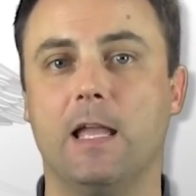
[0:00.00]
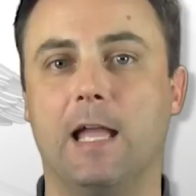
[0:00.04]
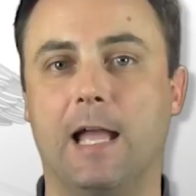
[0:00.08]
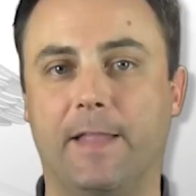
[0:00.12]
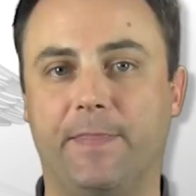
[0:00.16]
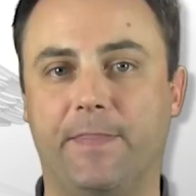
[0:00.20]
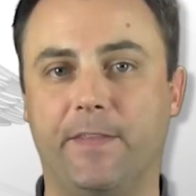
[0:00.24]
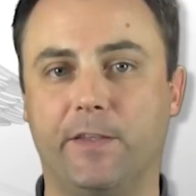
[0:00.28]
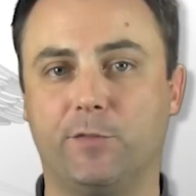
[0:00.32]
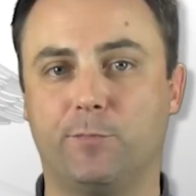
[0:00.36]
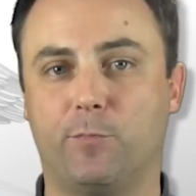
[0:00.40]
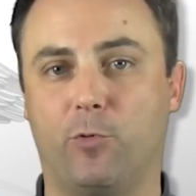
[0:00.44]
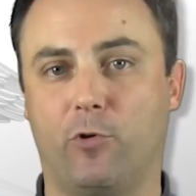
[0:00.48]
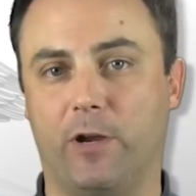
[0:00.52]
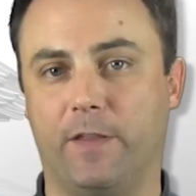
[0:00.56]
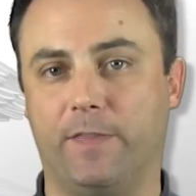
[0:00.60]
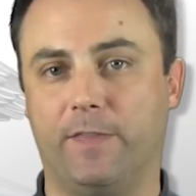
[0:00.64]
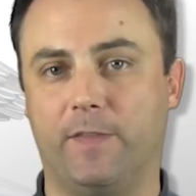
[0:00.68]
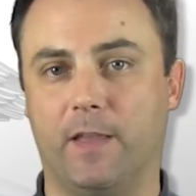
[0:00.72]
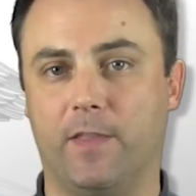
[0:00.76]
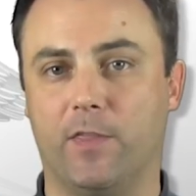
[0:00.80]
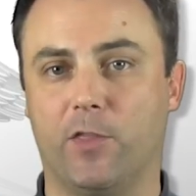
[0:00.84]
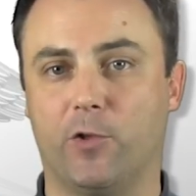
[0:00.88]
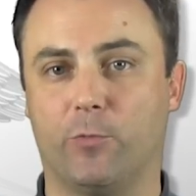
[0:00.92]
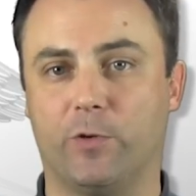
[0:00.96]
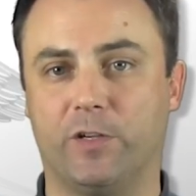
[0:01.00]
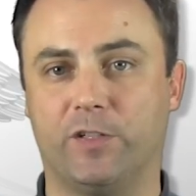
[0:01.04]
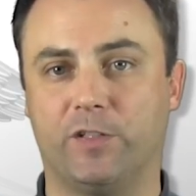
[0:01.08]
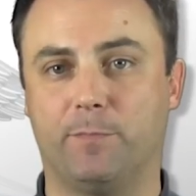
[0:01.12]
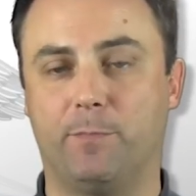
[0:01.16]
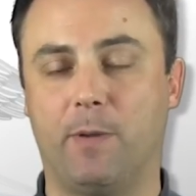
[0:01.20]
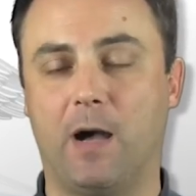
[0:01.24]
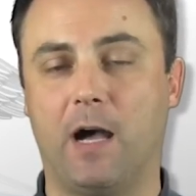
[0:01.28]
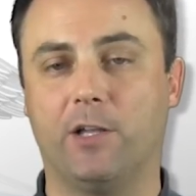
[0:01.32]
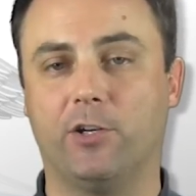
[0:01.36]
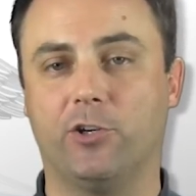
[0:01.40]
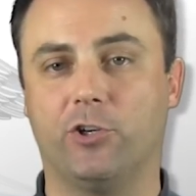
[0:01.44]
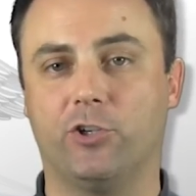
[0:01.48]
At this point, then, the
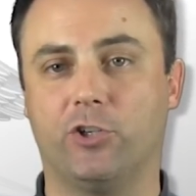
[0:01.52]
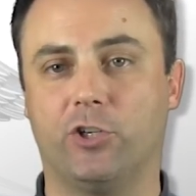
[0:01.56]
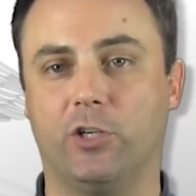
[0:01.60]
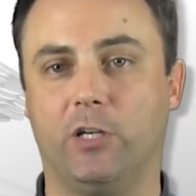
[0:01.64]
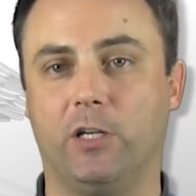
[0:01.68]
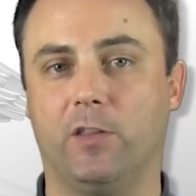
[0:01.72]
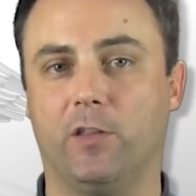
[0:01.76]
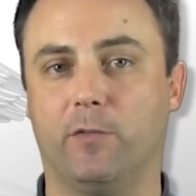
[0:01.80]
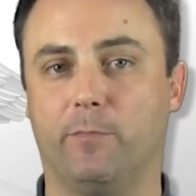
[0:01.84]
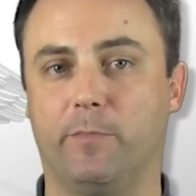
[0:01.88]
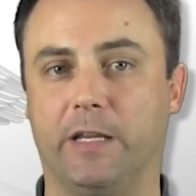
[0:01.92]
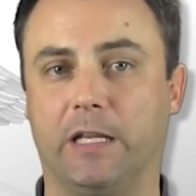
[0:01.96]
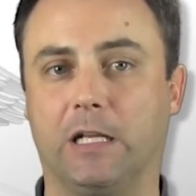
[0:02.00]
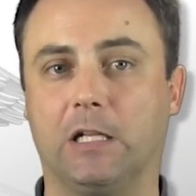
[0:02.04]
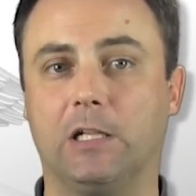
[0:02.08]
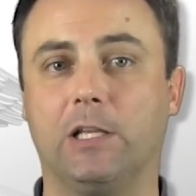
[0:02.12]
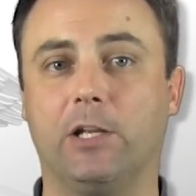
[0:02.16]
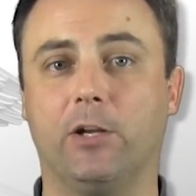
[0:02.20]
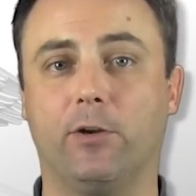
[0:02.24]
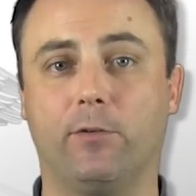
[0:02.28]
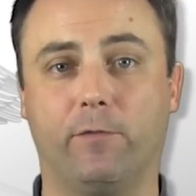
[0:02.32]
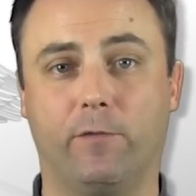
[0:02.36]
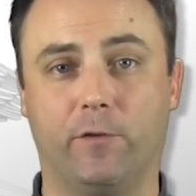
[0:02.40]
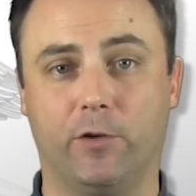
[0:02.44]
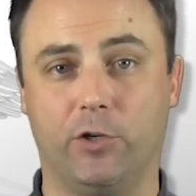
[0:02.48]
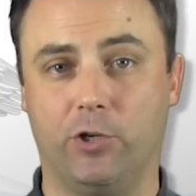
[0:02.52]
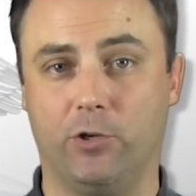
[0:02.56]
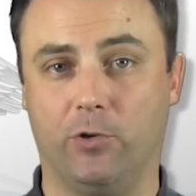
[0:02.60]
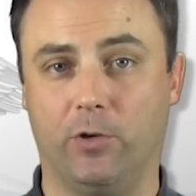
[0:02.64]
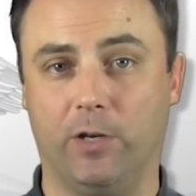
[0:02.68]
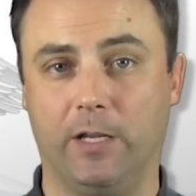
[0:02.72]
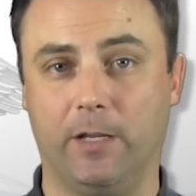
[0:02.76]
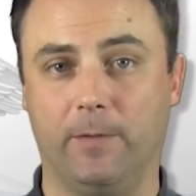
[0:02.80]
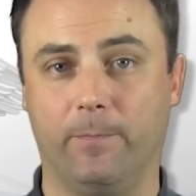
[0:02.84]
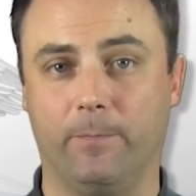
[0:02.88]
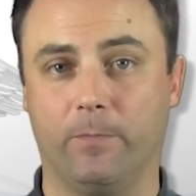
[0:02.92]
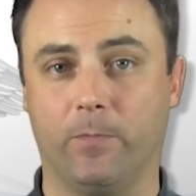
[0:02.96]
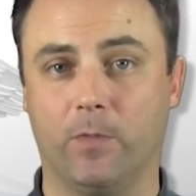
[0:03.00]
responder should either be cleared for
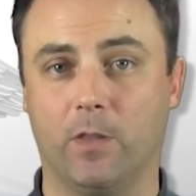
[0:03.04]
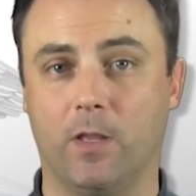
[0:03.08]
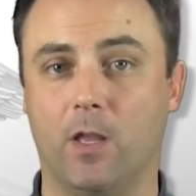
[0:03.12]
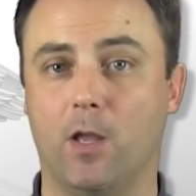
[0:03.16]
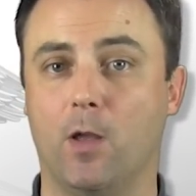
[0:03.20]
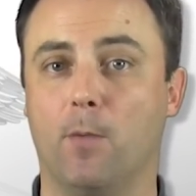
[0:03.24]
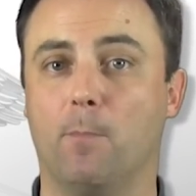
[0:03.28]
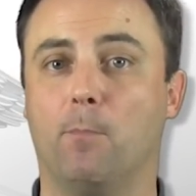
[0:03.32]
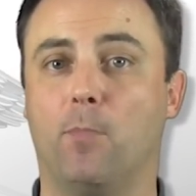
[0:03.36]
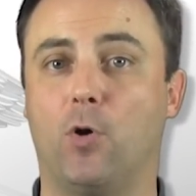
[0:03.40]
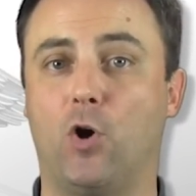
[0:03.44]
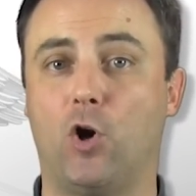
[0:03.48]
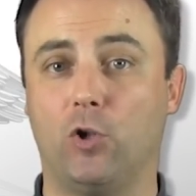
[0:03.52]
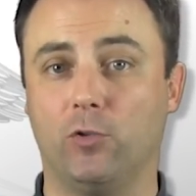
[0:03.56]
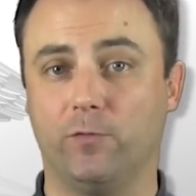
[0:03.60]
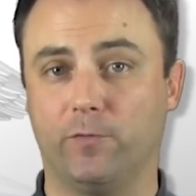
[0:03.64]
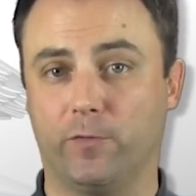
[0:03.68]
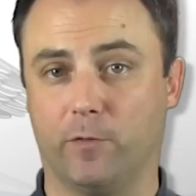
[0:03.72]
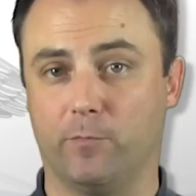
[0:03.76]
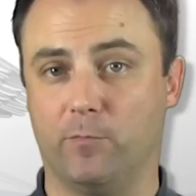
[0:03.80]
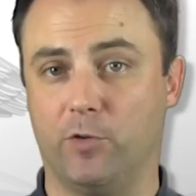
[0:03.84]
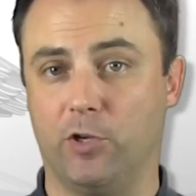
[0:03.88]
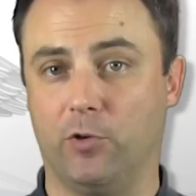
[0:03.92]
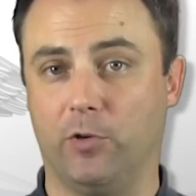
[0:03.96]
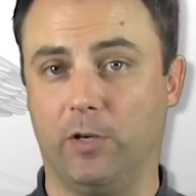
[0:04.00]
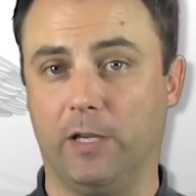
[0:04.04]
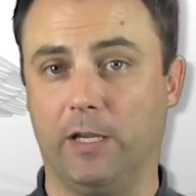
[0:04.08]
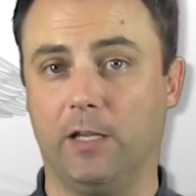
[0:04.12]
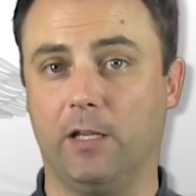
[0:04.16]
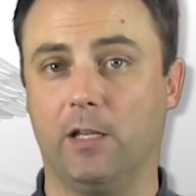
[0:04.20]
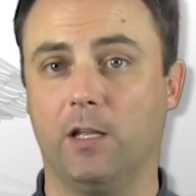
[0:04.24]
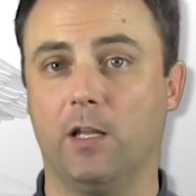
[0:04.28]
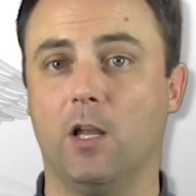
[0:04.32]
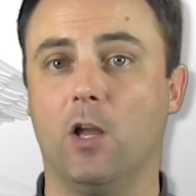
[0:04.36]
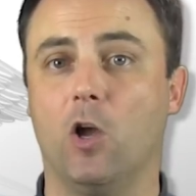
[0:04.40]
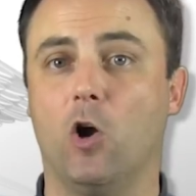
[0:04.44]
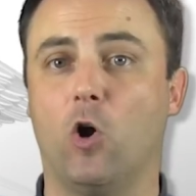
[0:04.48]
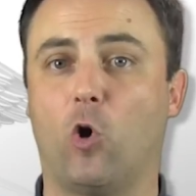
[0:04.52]
duty, pulled from
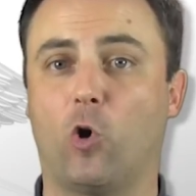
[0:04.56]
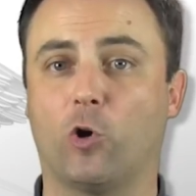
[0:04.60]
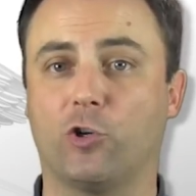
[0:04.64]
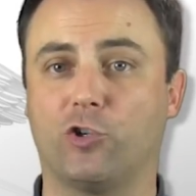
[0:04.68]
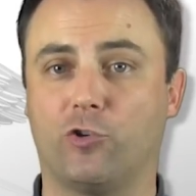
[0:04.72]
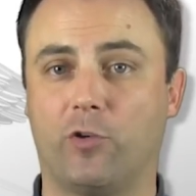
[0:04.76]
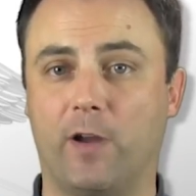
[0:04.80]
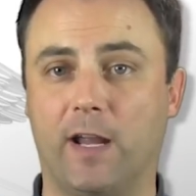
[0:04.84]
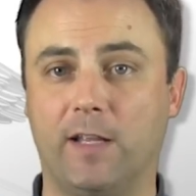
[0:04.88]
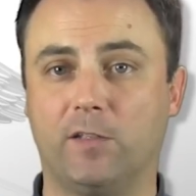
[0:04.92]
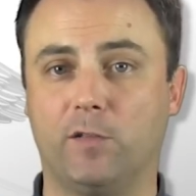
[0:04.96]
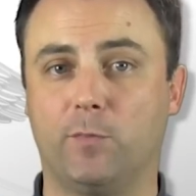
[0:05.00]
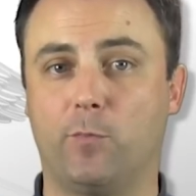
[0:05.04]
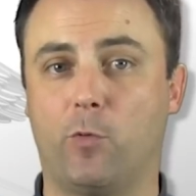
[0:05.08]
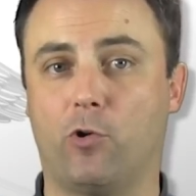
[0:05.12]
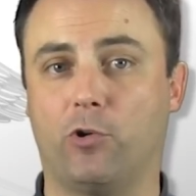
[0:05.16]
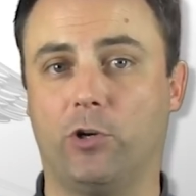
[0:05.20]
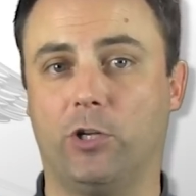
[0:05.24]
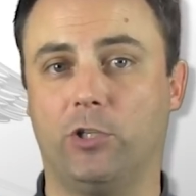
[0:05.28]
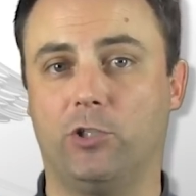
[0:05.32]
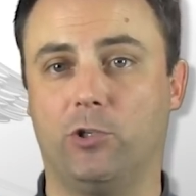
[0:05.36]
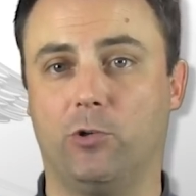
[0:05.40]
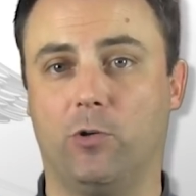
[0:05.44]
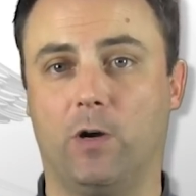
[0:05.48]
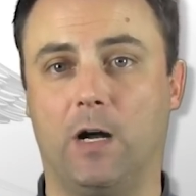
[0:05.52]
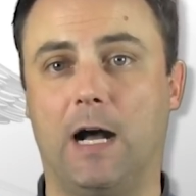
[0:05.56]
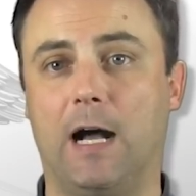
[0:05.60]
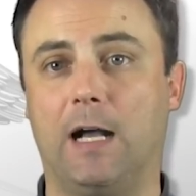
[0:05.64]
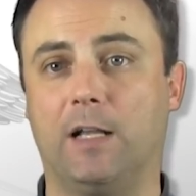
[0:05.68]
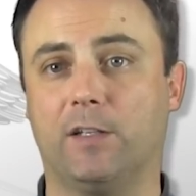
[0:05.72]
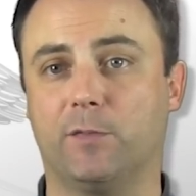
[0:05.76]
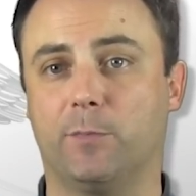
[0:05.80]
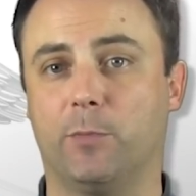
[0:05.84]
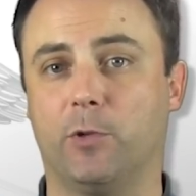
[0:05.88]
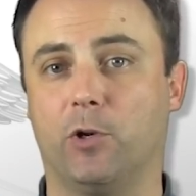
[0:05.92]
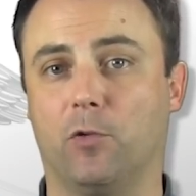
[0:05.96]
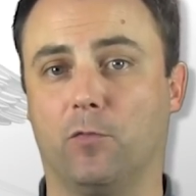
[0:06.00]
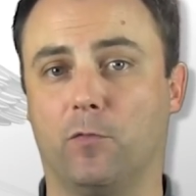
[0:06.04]
duty, or transported to a
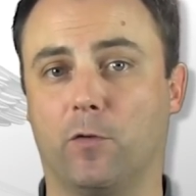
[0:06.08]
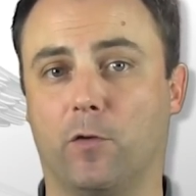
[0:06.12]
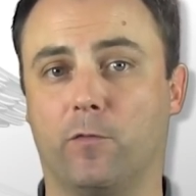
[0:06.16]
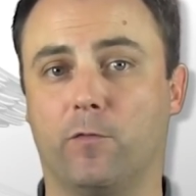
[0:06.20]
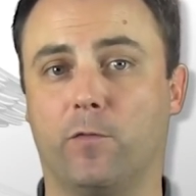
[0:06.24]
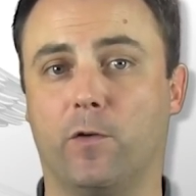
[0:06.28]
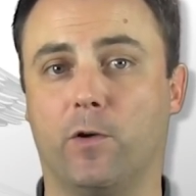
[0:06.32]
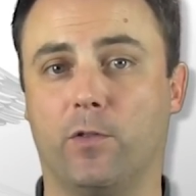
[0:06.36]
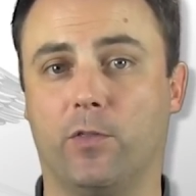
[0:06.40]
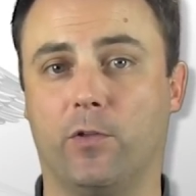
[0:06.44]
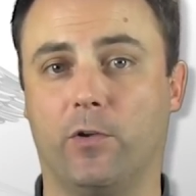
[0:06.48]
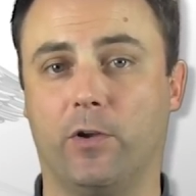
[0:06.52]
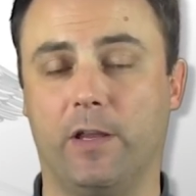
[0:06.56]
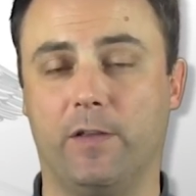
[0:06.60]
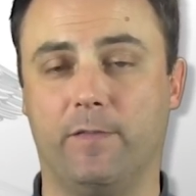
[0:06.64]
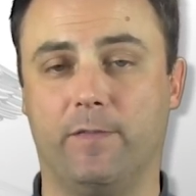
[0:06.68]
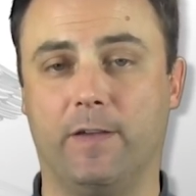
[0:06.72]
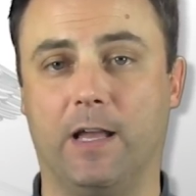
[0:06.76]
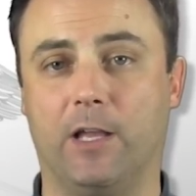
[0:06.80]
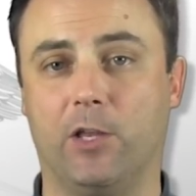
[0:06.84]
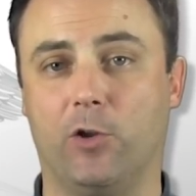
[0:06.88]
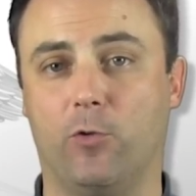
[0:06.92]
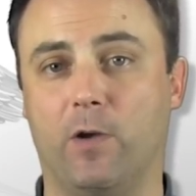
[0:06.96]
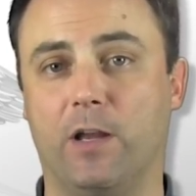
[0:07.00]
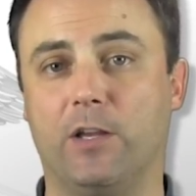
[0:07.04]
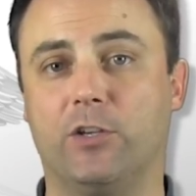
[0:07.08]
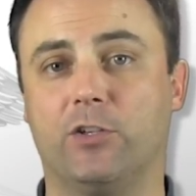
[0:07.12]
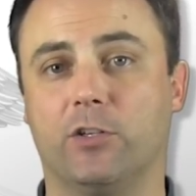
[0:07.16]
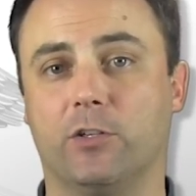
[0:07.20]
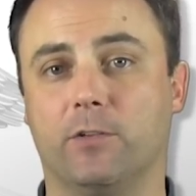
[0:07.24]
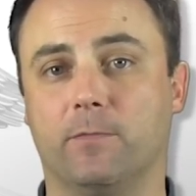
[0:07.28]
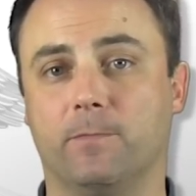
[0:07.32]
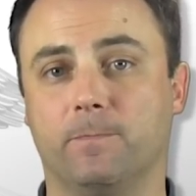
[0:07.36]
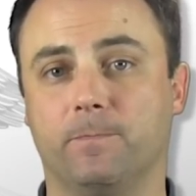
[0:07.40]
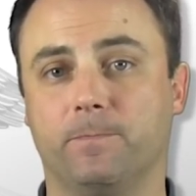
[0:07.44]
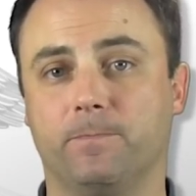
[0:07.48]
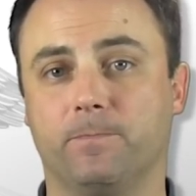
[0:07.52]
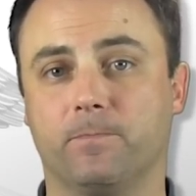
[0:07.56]
hospital for further
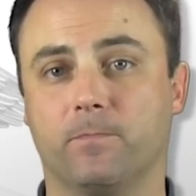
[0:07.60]
evaluation.